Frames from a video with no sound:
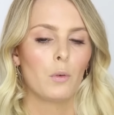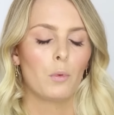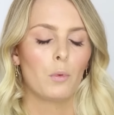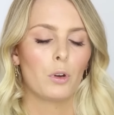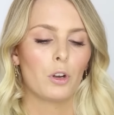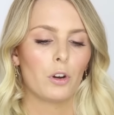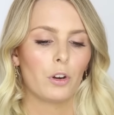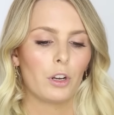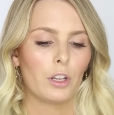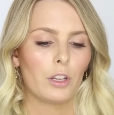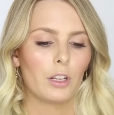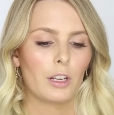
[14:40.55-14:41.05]
we
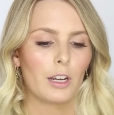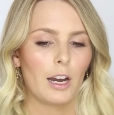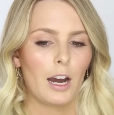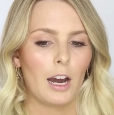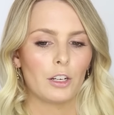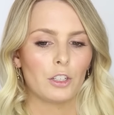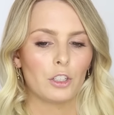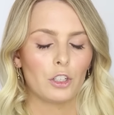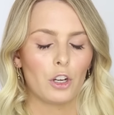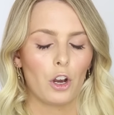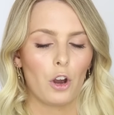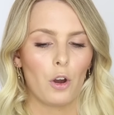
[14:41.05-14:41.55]
got in the
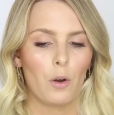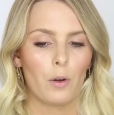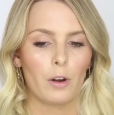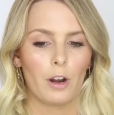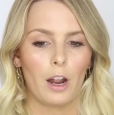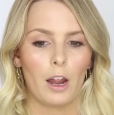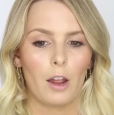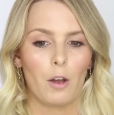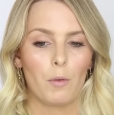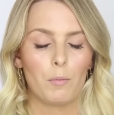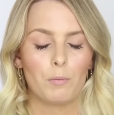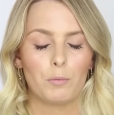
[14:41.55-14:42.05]
car to go, and
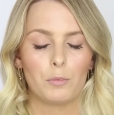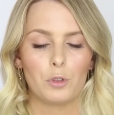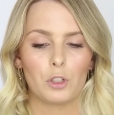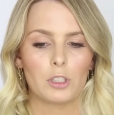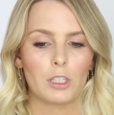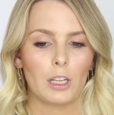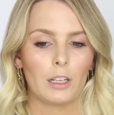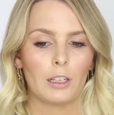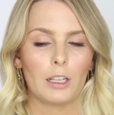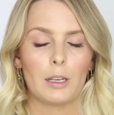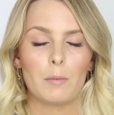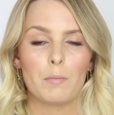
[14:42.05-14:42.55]
I just
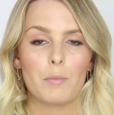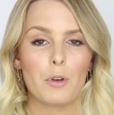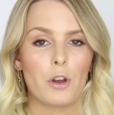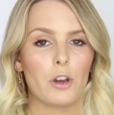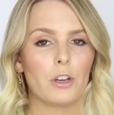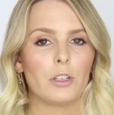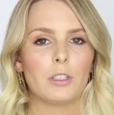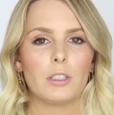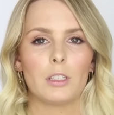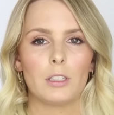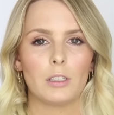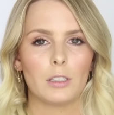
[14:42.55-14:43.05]
suddenly
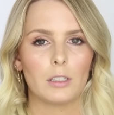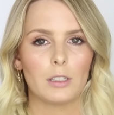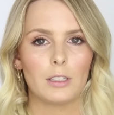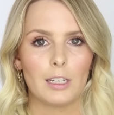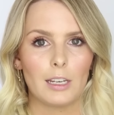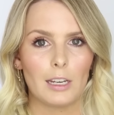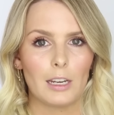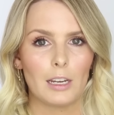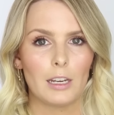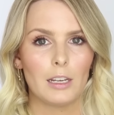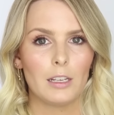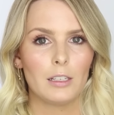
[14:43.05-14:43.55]
burst into
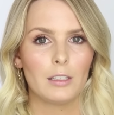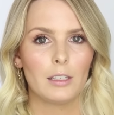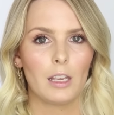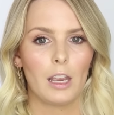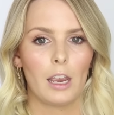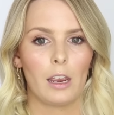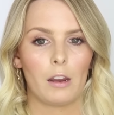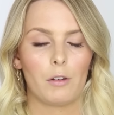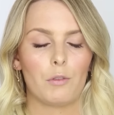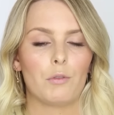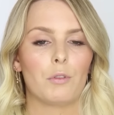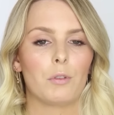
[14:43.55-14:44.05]
tears
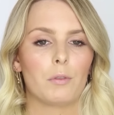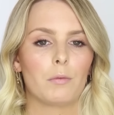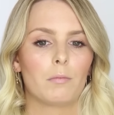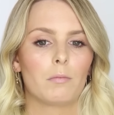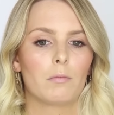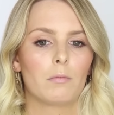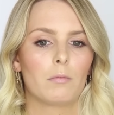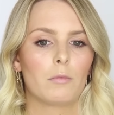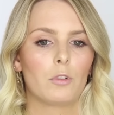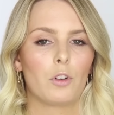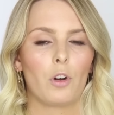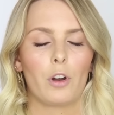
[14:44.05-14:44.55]
and
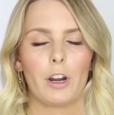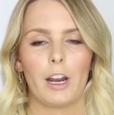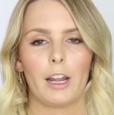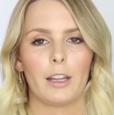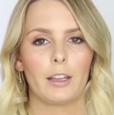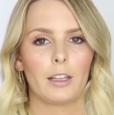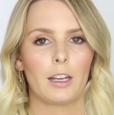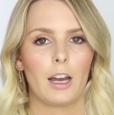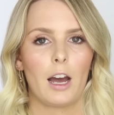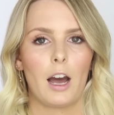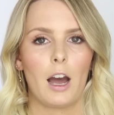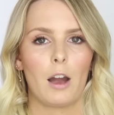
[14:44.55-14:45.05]
got out of
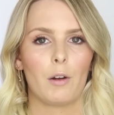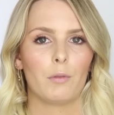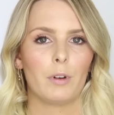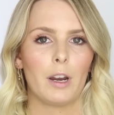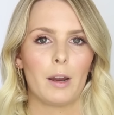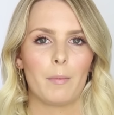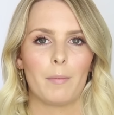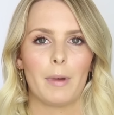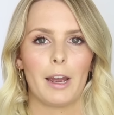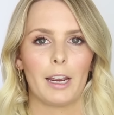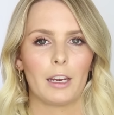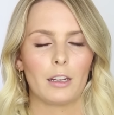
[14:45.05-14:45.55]
the car,
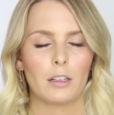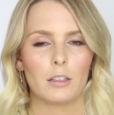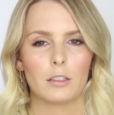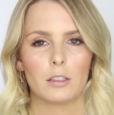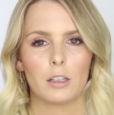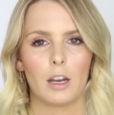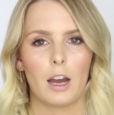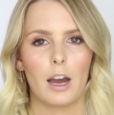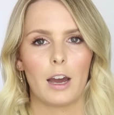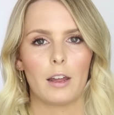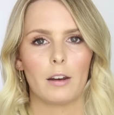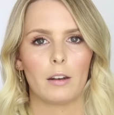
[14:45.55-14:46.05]
ran back
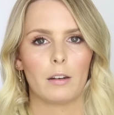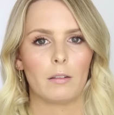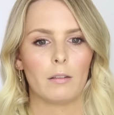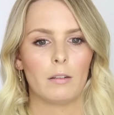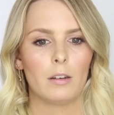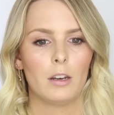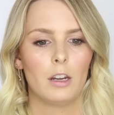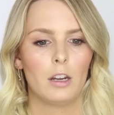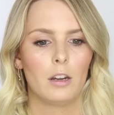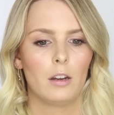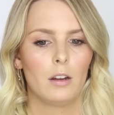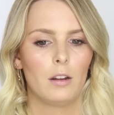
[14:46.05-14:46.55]
inside,
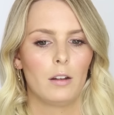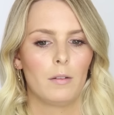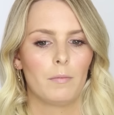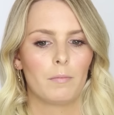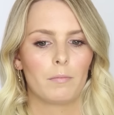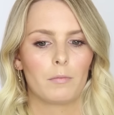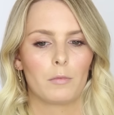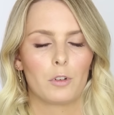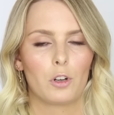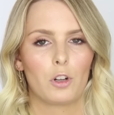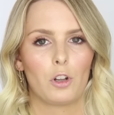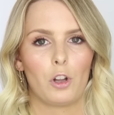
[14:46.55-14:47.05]
and
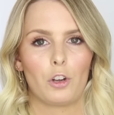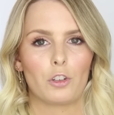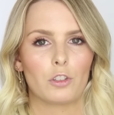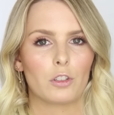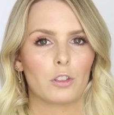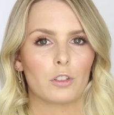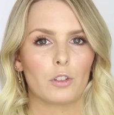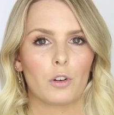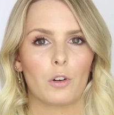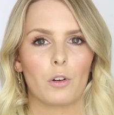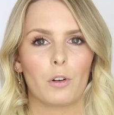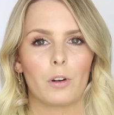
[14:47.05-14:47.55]
closed
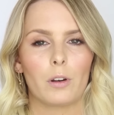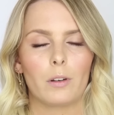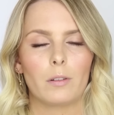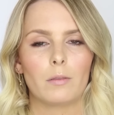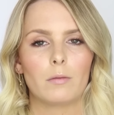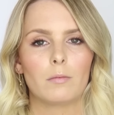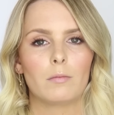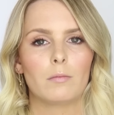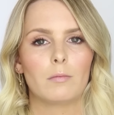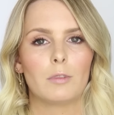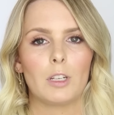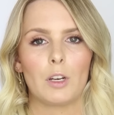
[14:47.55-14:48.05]
the door and
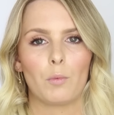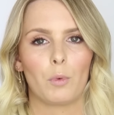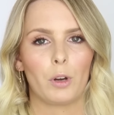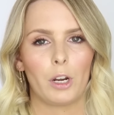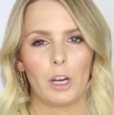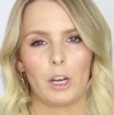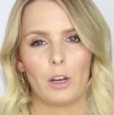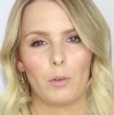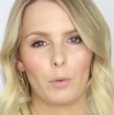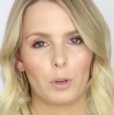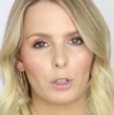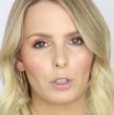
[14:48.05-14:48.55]
didn't want
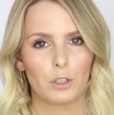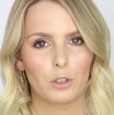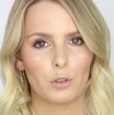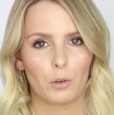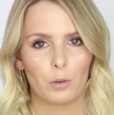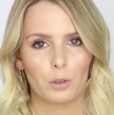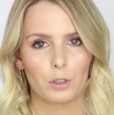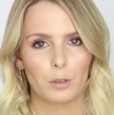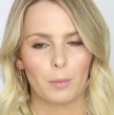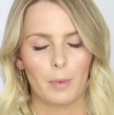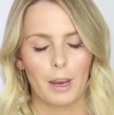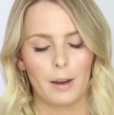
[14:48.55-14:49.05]
anyone to
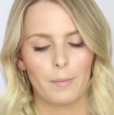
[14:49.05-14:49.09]
talk to